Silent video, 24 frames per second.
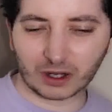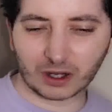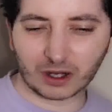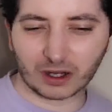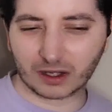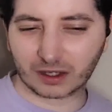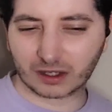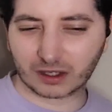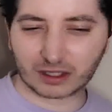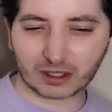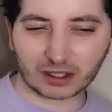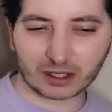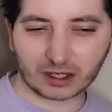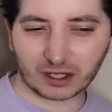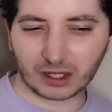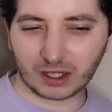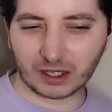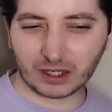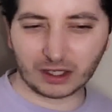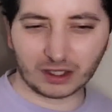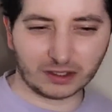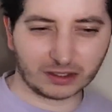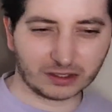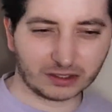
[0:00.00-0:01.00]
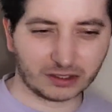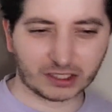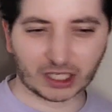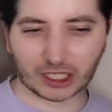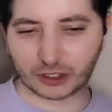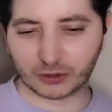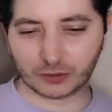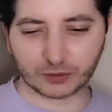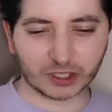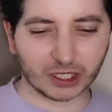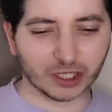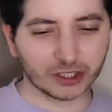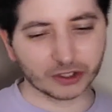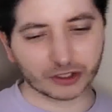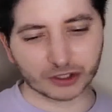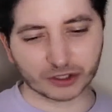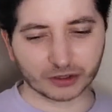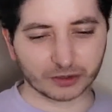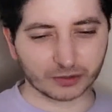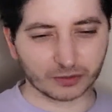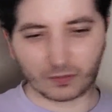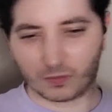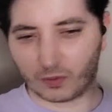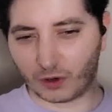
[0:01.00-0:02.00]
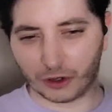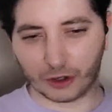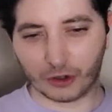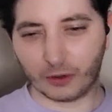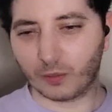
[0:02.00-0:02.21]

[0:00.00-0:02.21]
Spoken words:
are clearly sexual tension 101